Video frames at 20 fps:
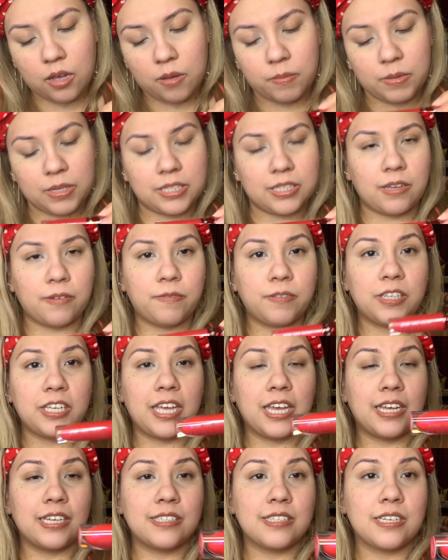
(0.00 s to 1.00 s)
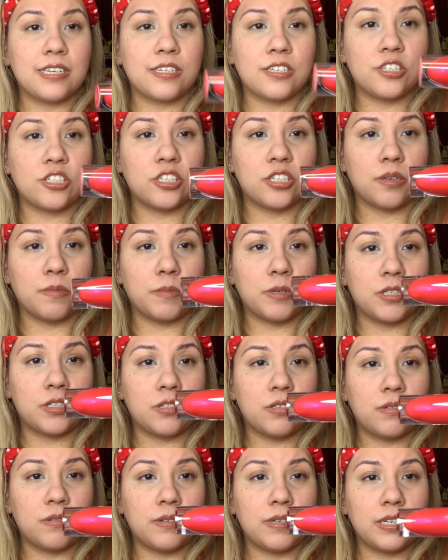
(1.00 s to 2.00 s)
It definitely has like a shimmer
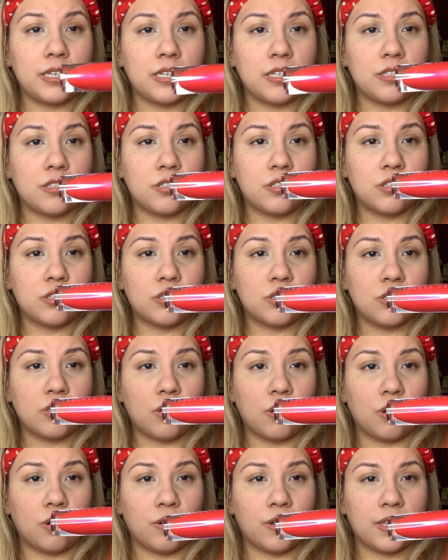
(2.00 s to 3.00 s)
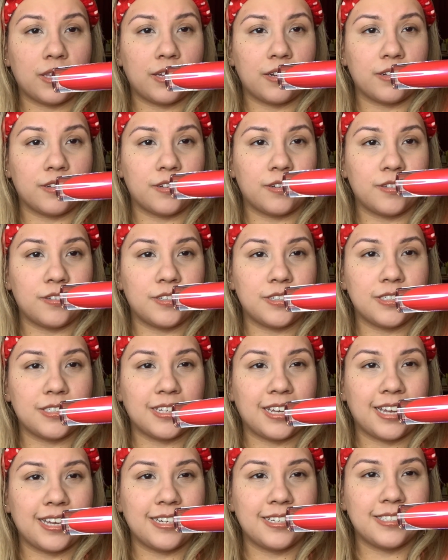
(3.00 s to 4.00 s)
to it. It's so, okay, there you go. You can
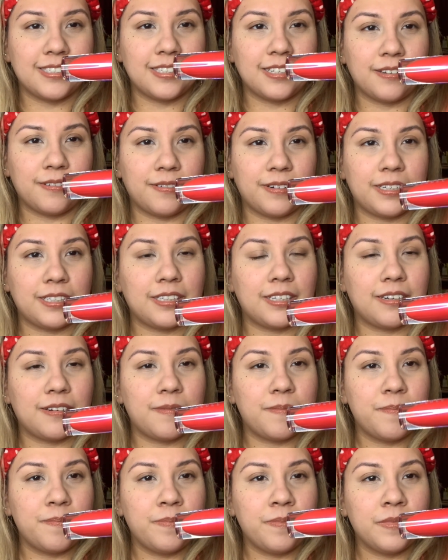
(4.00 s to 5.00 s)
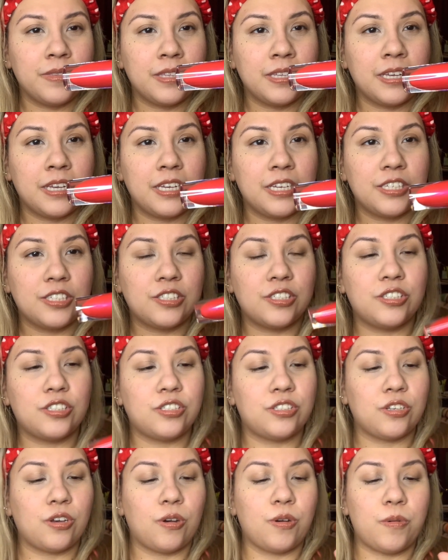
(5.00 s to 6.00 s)
kind of see it right there.
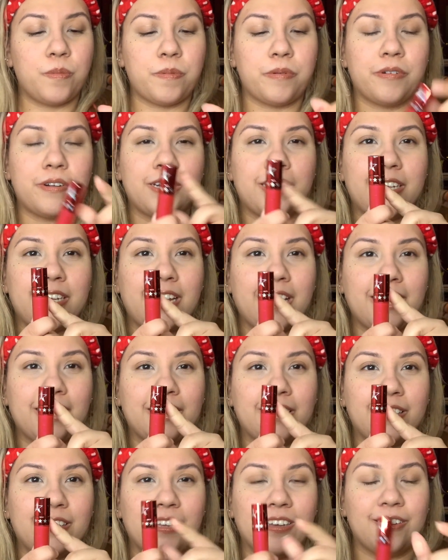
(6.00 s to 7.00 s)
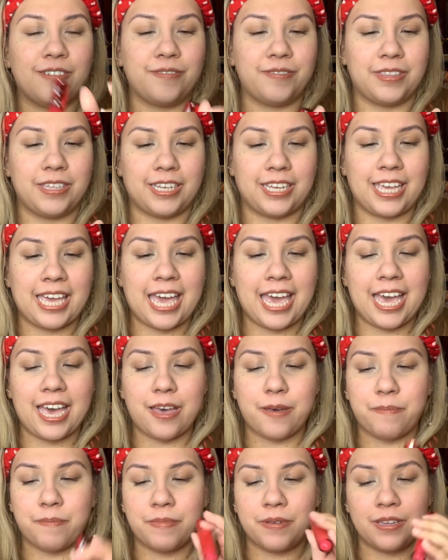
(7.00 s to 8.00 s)
So pretty. I love the
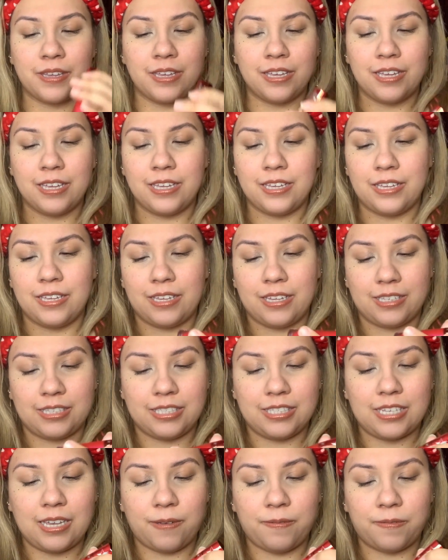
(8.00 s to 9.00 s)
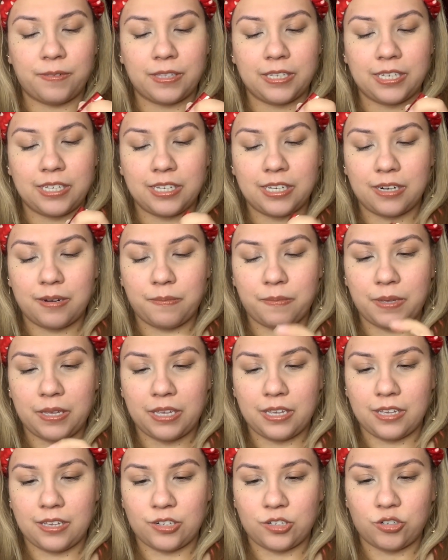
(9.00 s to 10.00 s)
cap. Definitely gonna
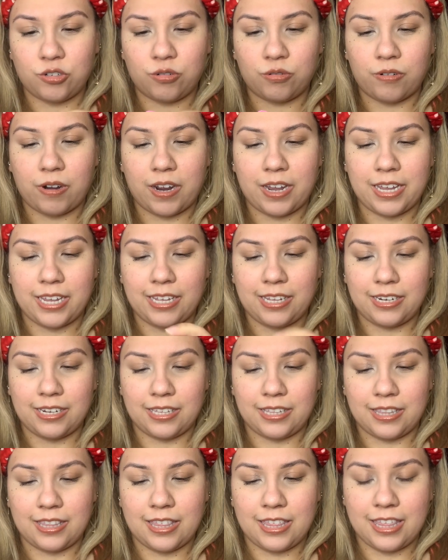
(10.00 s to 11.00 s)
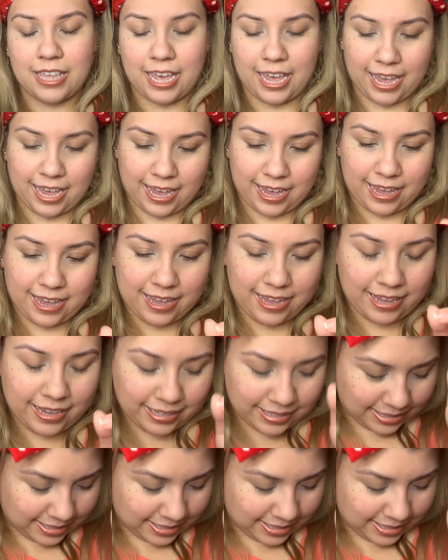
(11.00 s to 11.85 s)
be trying that.